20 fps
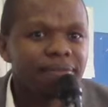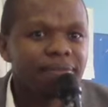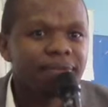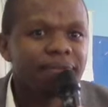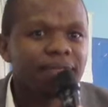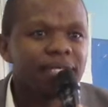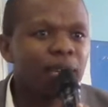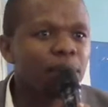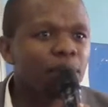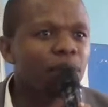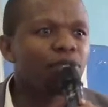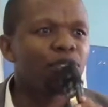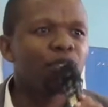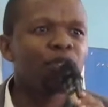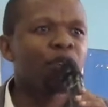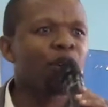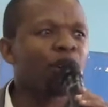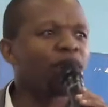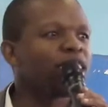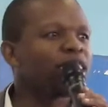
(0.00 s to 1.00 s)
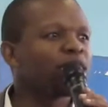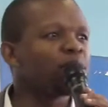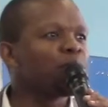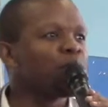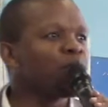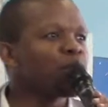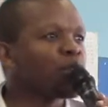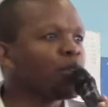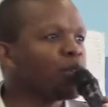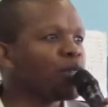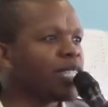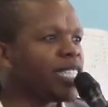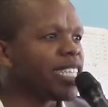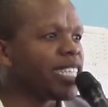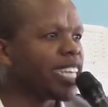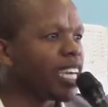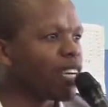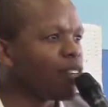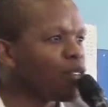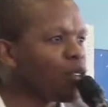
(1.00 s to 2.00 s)
Some of you, God has been good.
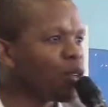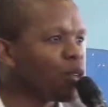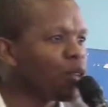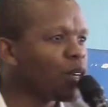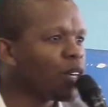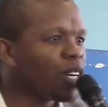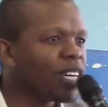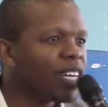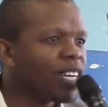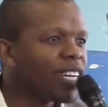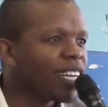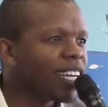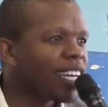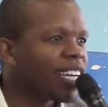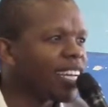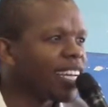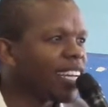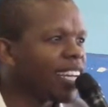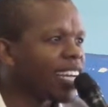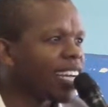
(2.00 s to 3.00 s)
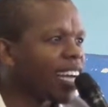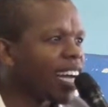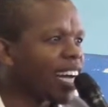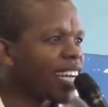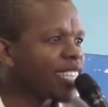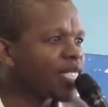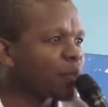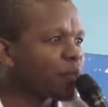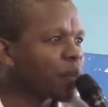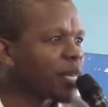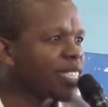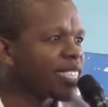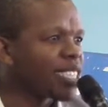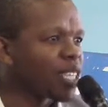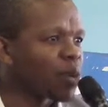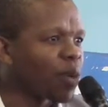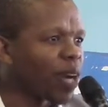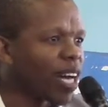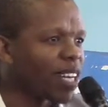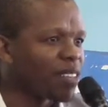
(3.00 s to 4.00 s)
He gave you husbands
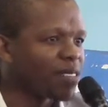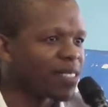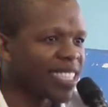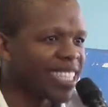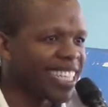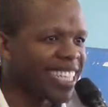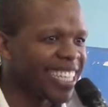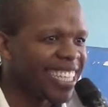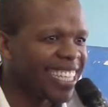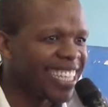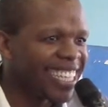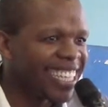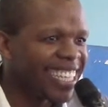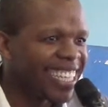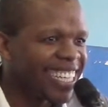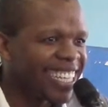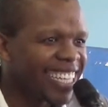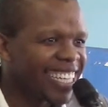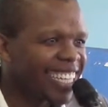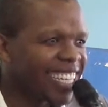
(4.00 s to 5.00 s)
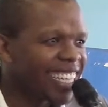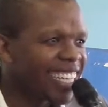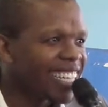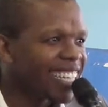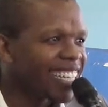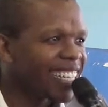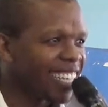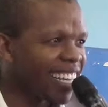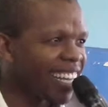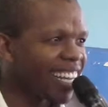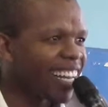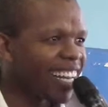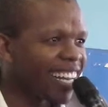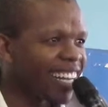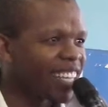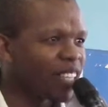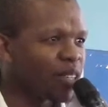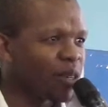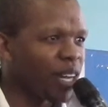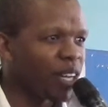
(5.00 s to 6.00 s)
and wives. Ne?
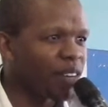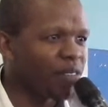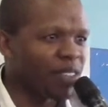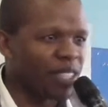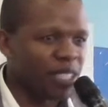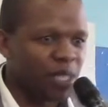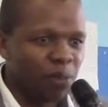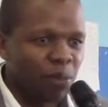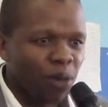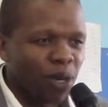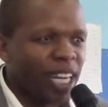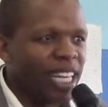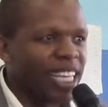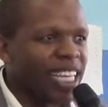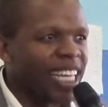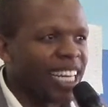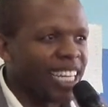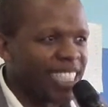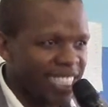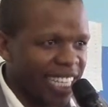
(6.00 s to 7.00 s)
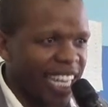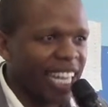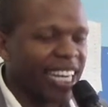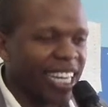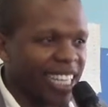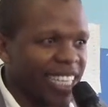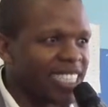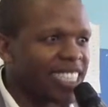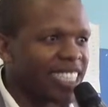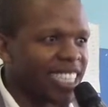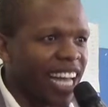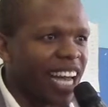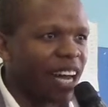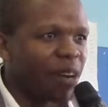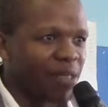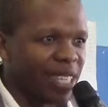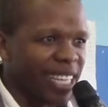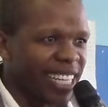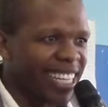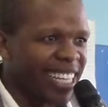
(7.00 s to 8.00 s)
Yeah, you have a smaller than a challenge
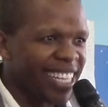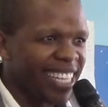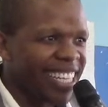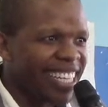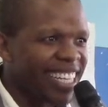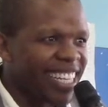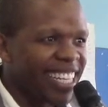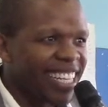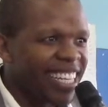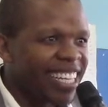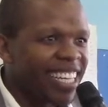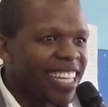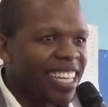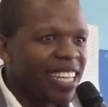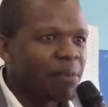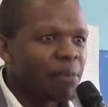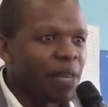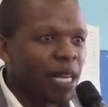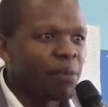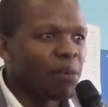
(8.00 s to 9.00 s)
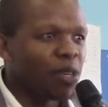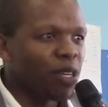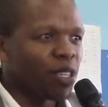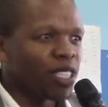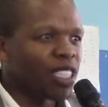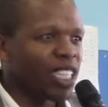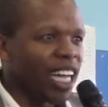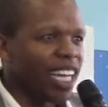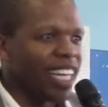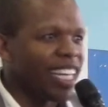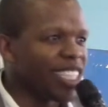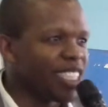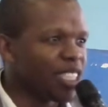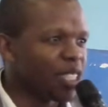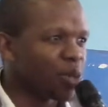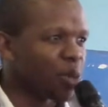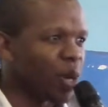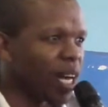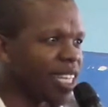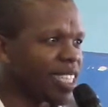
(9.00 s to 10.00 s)
now, ne? Maybe your challenge
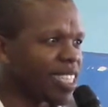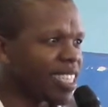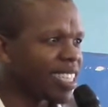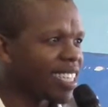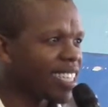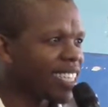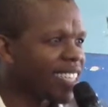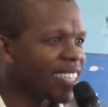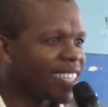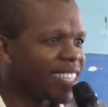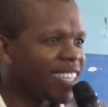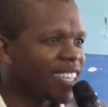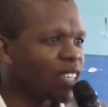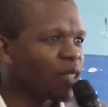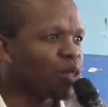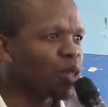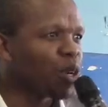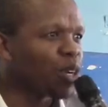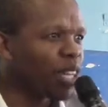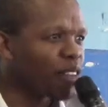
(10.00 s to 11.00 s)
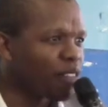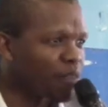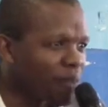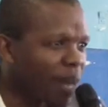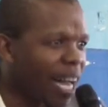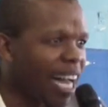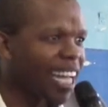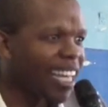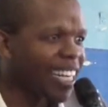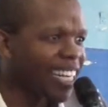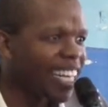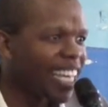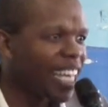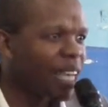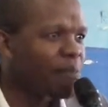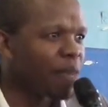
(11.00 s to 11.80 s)
is what? You don't have man.